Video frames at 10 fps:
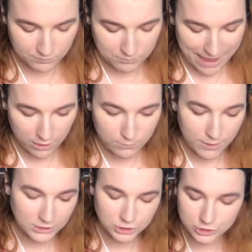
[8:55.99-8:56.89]
packer
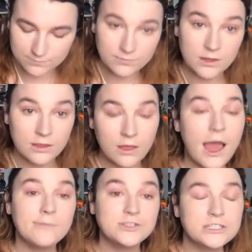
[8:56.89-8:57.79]
brush,
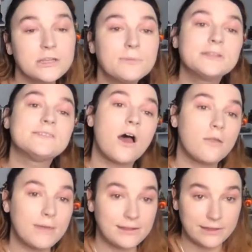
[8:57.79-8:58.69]
I'm just going to put this on
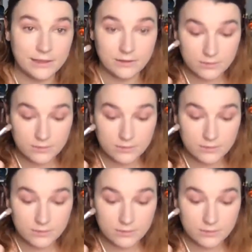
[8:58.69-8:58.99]
my lid.